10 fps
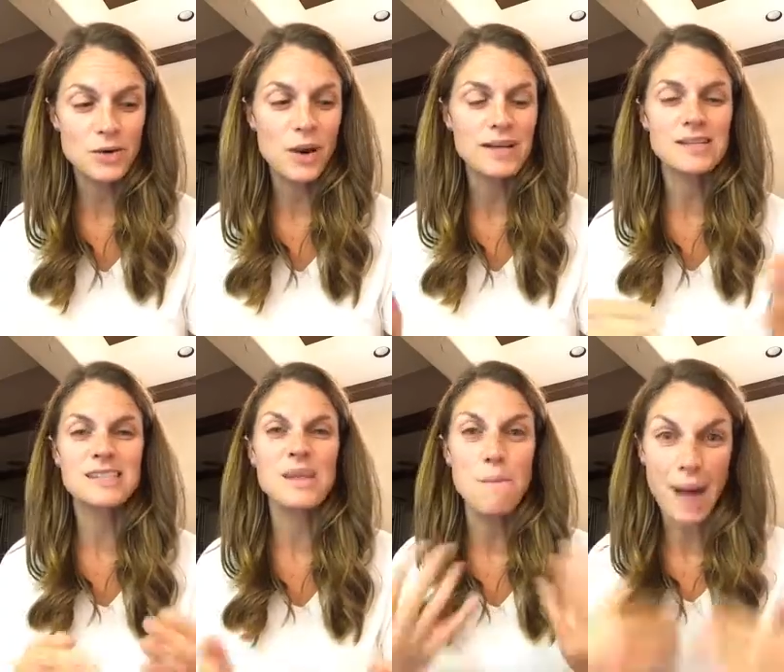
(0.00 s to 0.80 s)
us
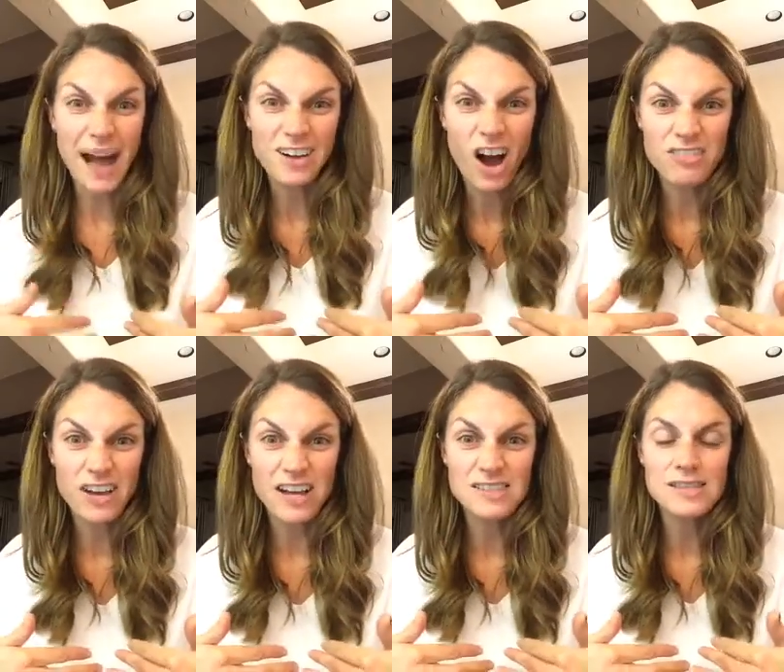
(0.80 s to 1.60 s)
is the back
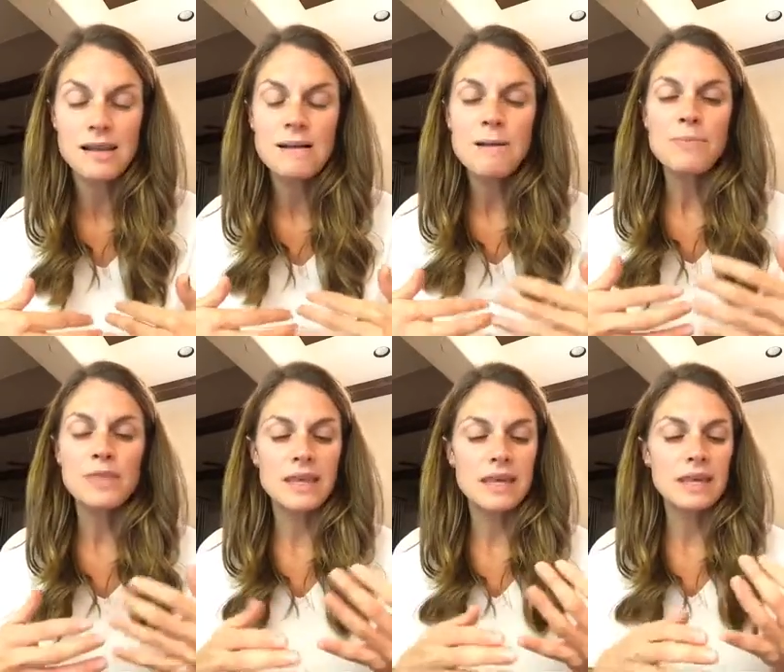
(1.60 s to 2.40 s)
office,
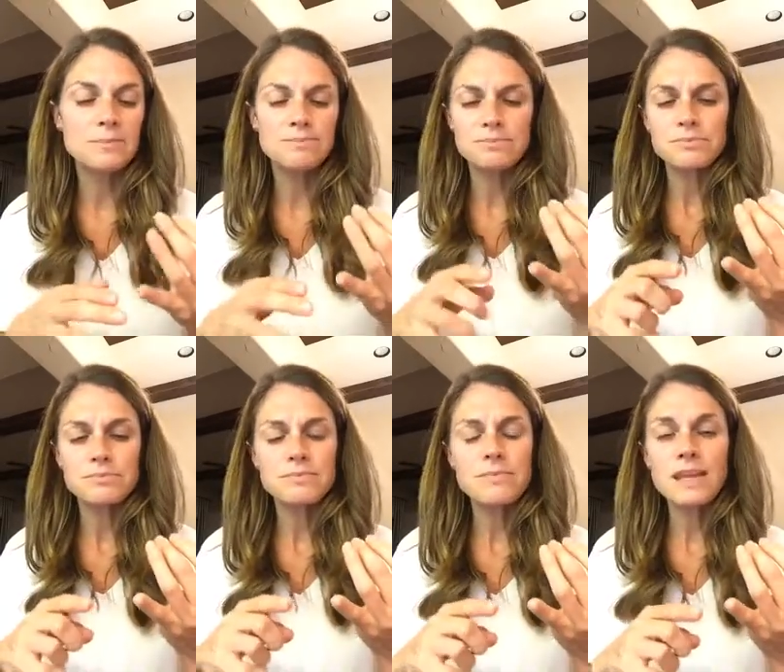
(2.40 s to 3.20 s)
the
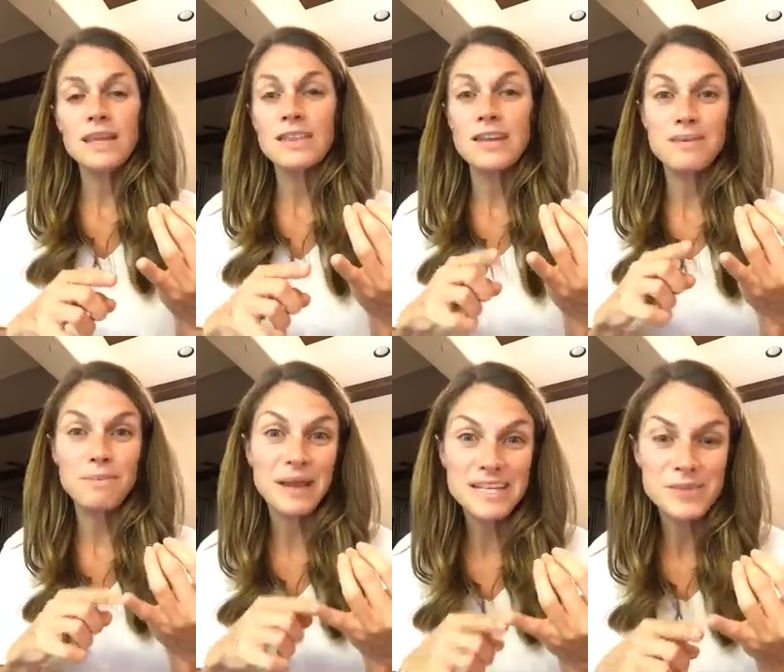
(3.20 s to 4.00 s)

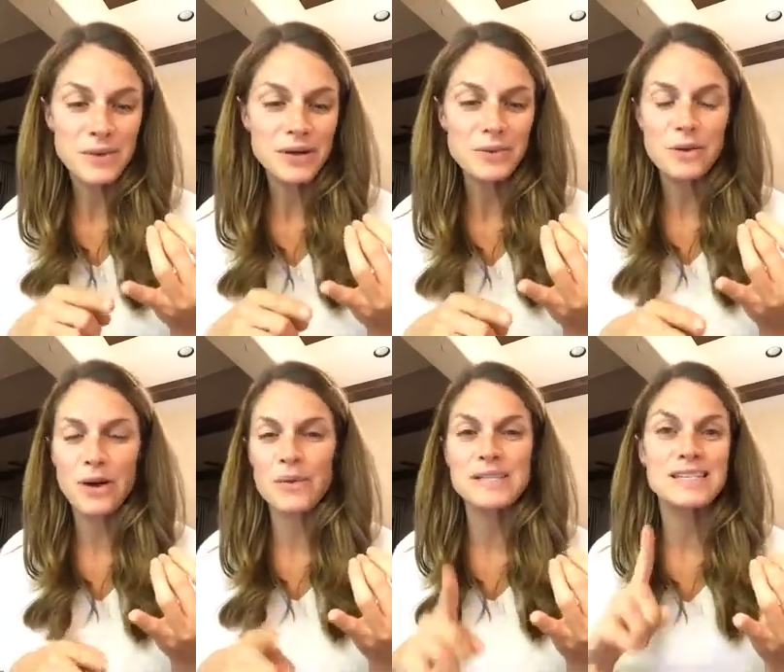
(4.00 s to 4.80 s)
place where you will
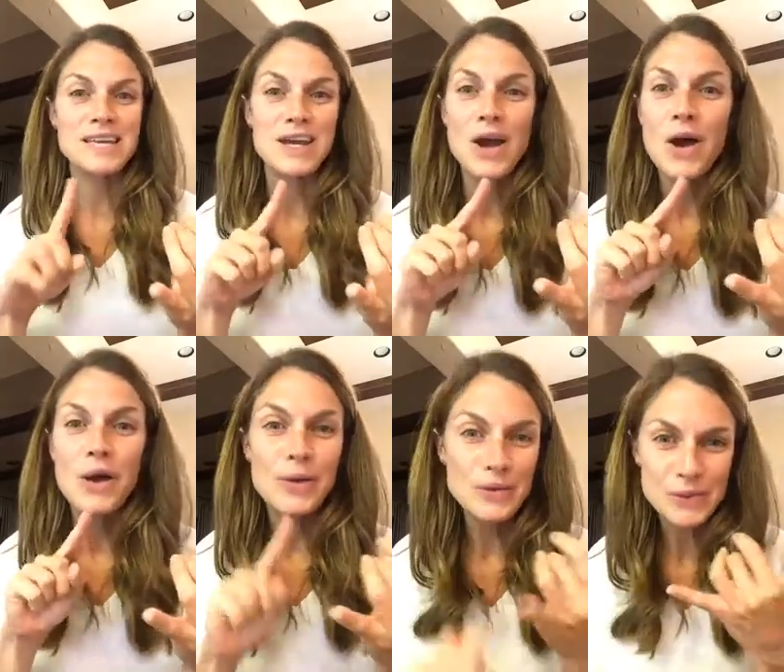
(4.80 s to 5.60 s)
go to see
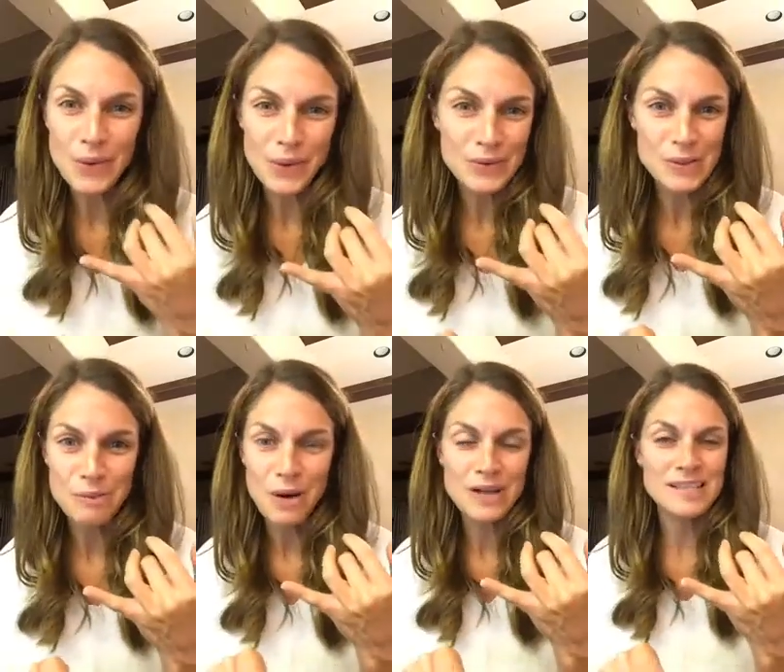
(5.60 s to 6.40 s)
whose orders are
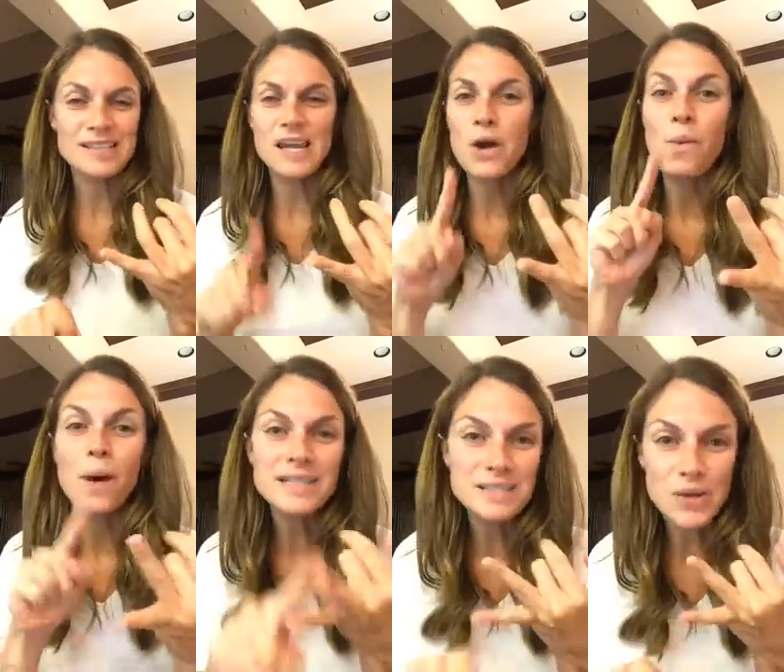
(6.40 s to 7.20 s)
processing,
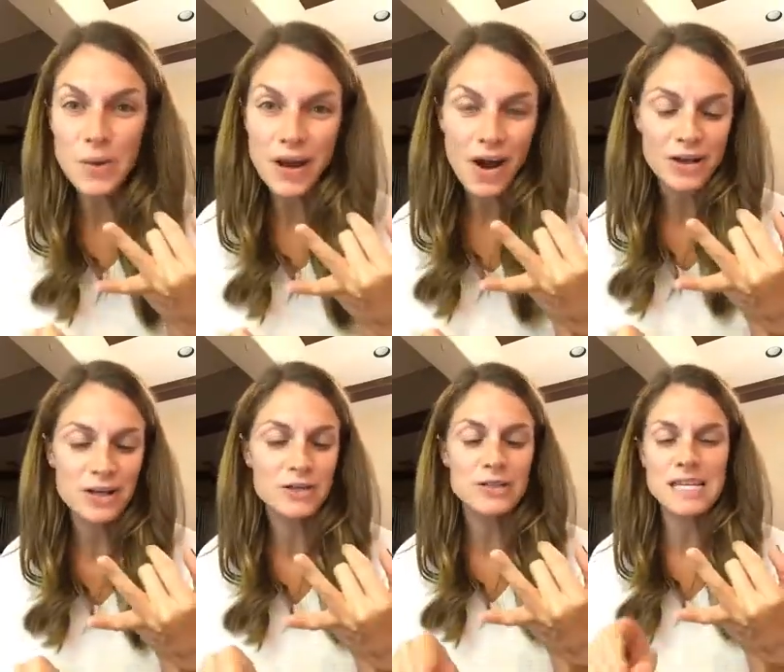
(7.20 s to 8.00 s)
what's going on
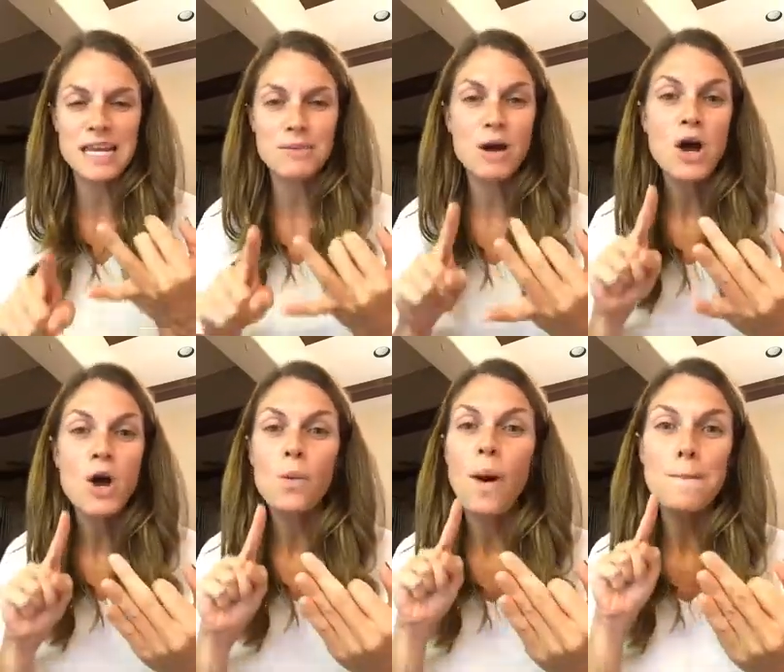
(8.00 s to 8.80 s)
in your team,
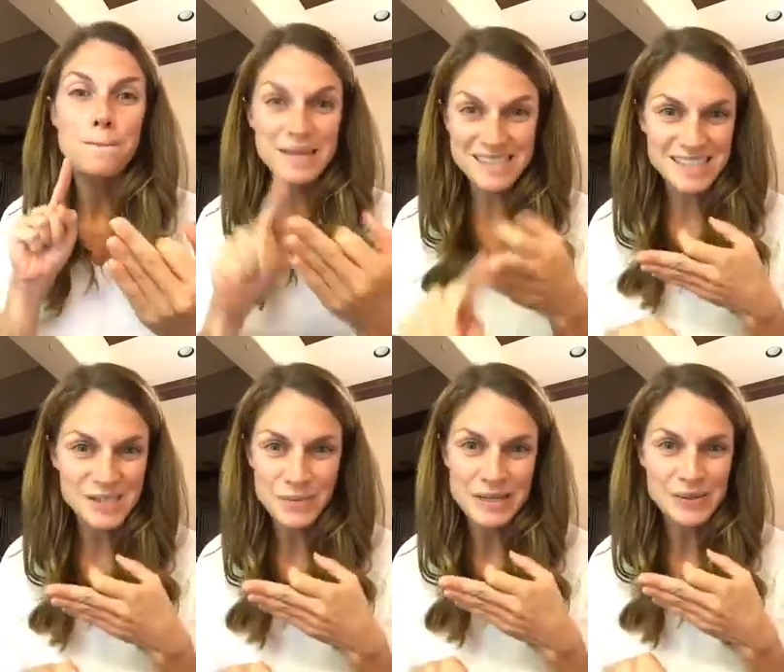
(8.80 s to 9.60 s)
what
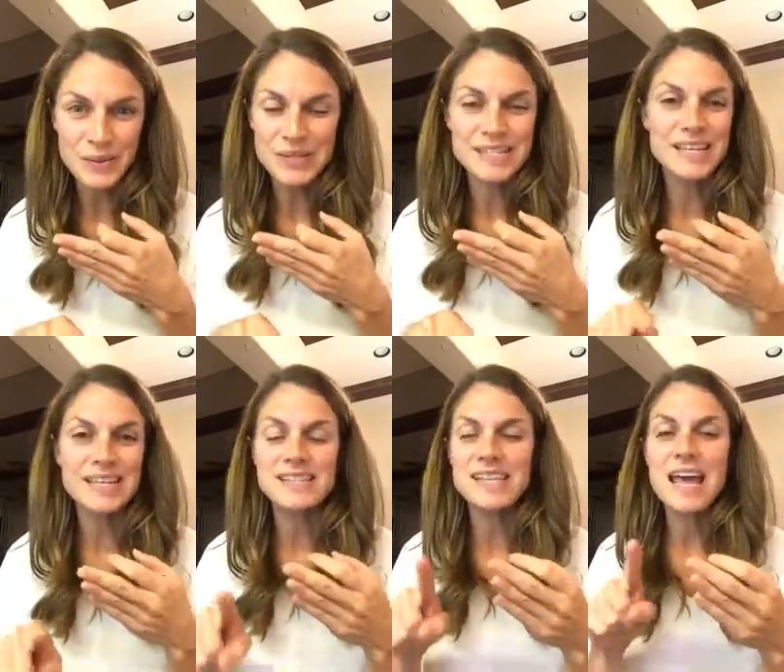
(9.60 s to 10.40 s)
business
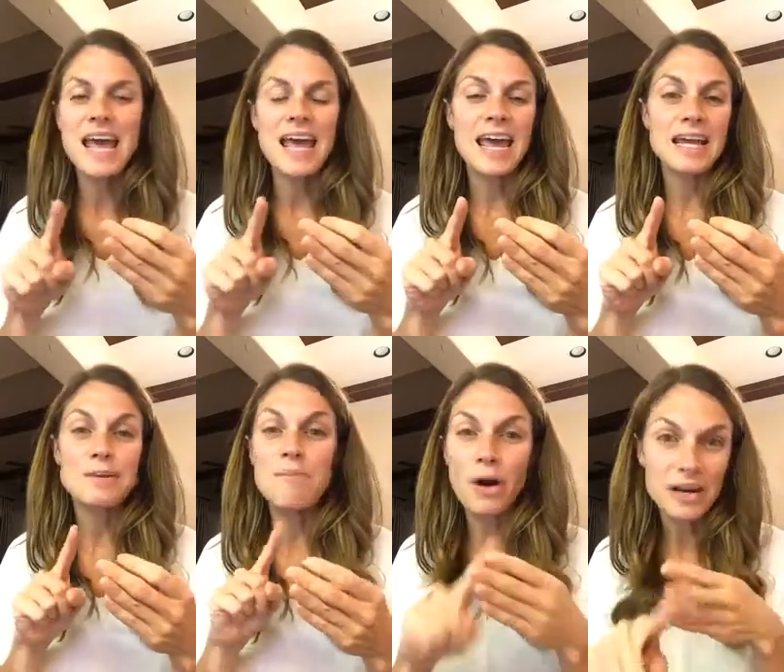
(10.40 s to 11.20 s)
resources
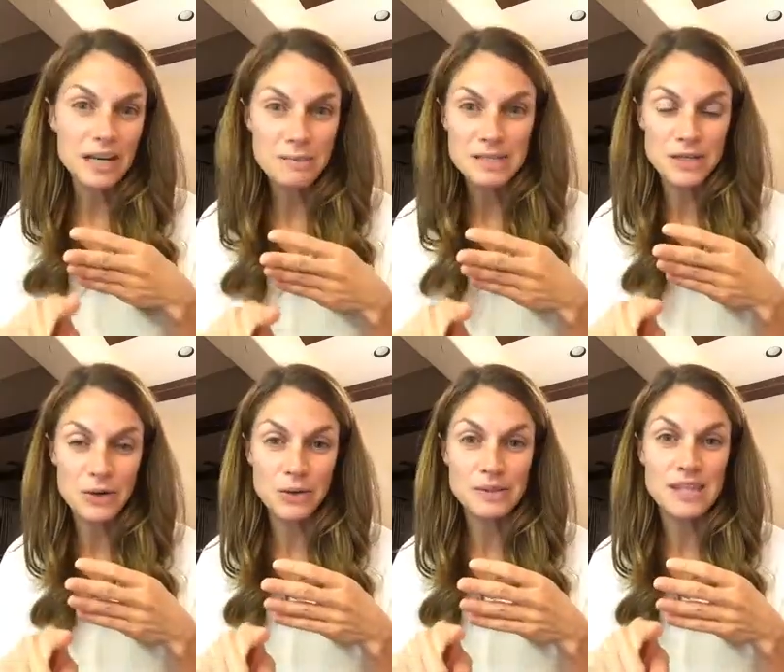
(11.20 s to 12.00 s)
and marketing
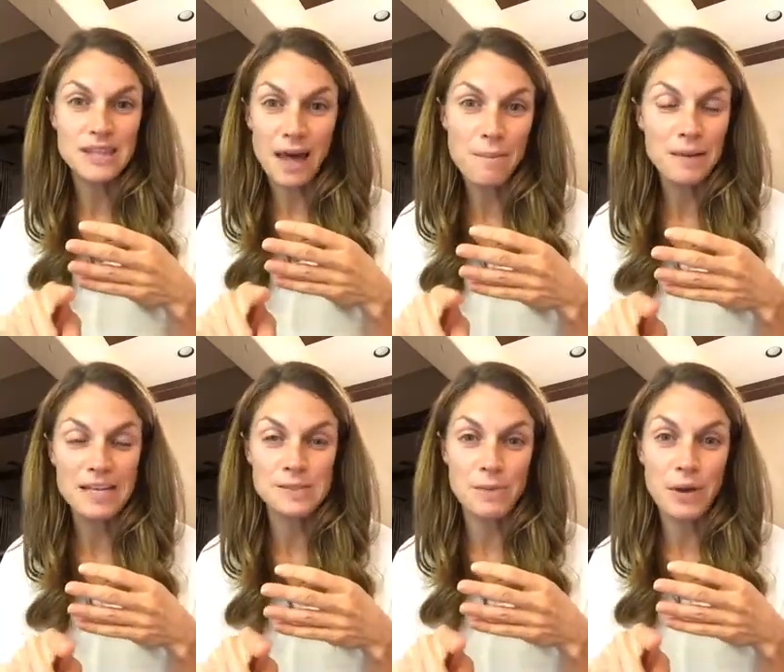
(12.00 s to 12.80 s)
materials that the company
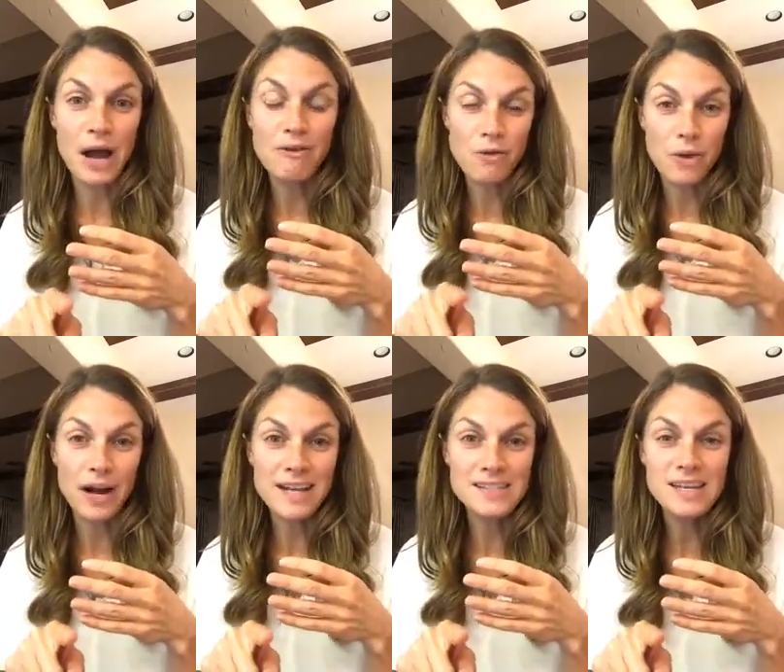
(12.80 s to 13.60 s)
has put out for
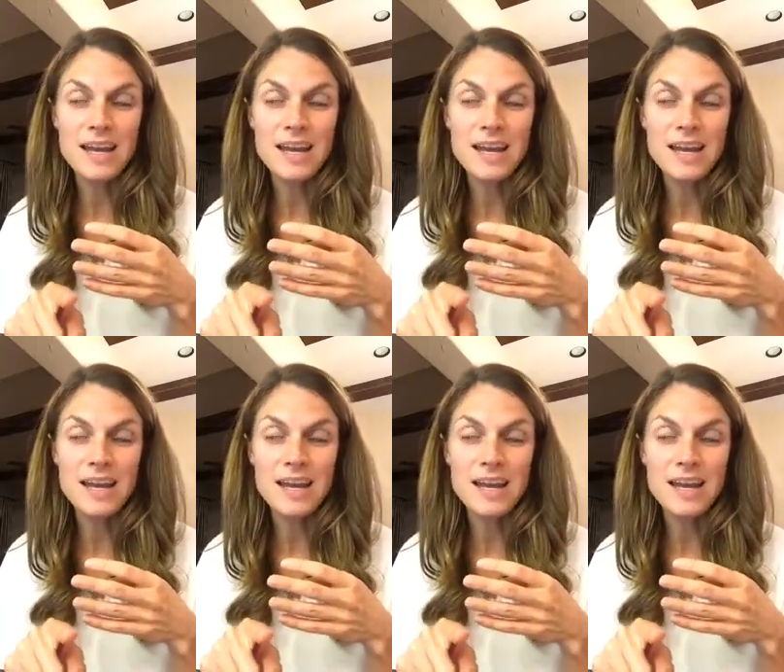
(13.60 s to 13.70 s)
us.